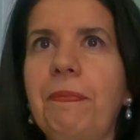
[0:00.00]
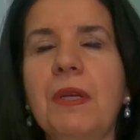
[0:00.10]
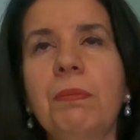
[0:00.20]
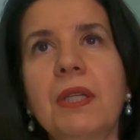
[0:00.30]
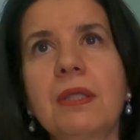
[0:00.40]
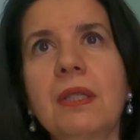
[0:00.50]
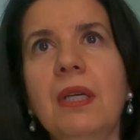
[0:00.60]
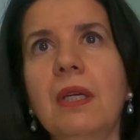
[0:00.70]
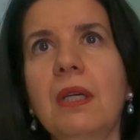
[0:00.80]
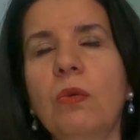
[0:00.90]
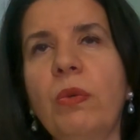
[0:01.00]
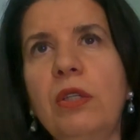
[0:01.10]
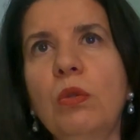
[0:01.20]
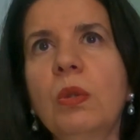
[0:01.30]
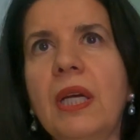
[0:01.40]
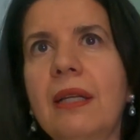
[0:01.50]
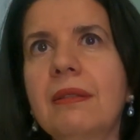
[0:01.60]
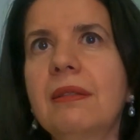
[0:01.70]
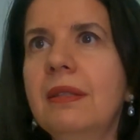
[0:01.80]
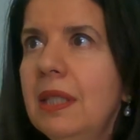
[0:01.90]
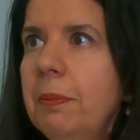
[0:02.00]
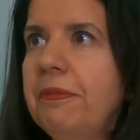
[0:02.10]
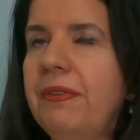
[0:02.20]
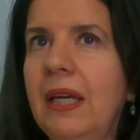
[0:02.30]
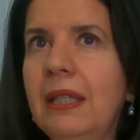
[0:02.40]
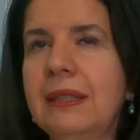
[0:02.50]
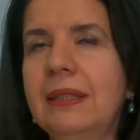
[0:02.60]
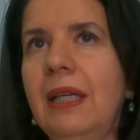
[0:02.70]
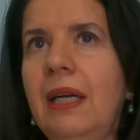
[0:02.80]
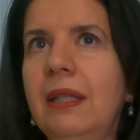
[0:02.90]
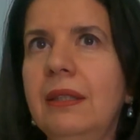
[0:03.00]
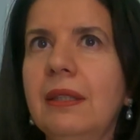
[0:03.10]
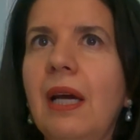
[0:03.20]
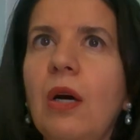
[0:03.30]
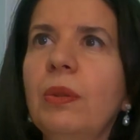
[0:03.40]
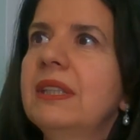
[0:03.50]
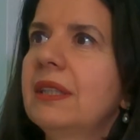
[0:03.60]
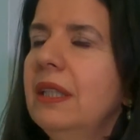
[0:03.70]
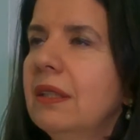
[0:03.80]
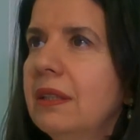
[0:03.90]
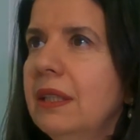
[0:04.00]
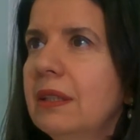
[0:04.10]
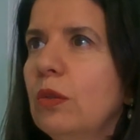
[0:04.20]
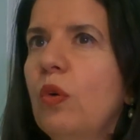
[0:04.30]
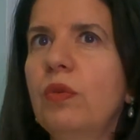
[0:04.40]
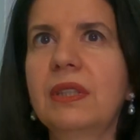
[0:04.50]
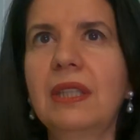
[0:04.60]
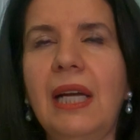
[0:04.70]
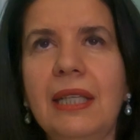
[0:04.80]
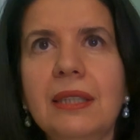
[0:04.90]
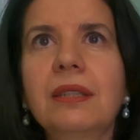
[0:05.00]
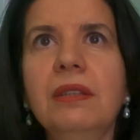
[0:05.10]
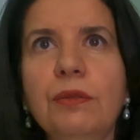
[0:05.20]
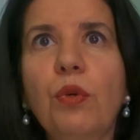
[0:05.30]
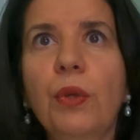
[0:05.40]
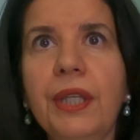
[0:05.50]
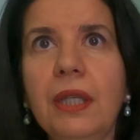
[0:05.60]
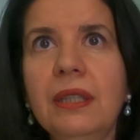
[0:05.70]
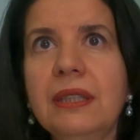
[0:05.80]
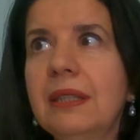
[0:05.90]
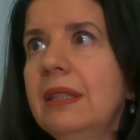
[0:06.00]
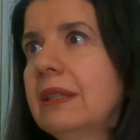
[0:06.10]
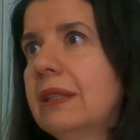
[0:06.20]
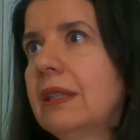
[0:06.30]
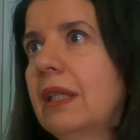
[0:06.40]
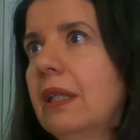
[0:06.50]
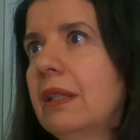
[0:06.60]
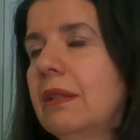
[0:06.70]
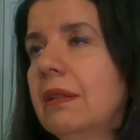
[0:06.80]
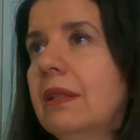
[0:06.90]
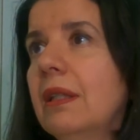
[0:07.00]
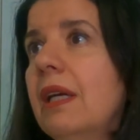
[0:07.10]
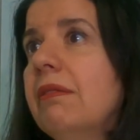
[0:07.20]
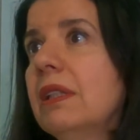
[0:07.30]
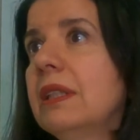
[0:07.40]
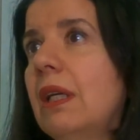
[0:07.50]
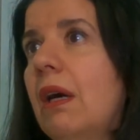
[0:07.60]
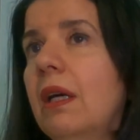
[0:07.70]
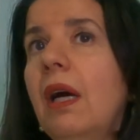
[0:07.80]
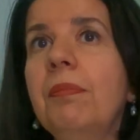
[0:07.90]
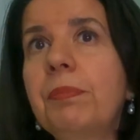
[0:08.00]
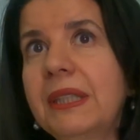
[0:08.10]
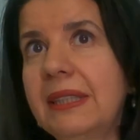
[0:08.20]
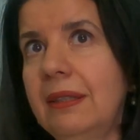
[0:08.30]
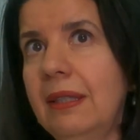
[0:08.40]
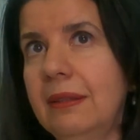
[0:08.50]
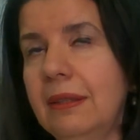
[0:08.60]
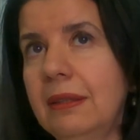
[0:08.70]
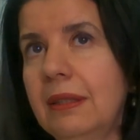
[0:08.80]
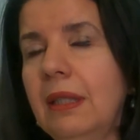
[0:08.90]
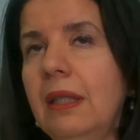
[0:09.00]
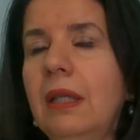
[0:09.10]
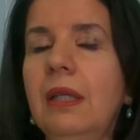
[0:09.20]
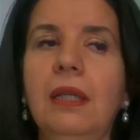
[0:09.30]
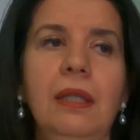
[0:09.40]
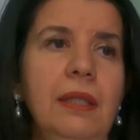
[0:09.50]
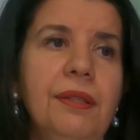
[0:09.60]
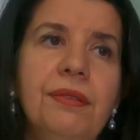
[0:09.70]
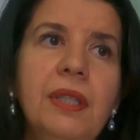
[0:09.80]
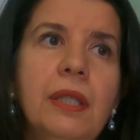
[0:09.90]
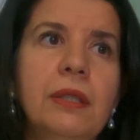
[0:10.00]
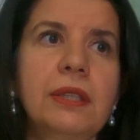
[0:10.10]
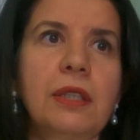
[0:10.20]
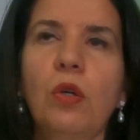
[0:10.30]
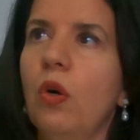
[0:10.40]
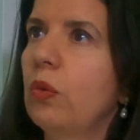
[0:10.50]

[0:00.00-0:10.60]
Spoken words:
But when you look at deepfakes and how it's increased over the last 3-4 years, it's the levels are unprecedented. 3 years ago,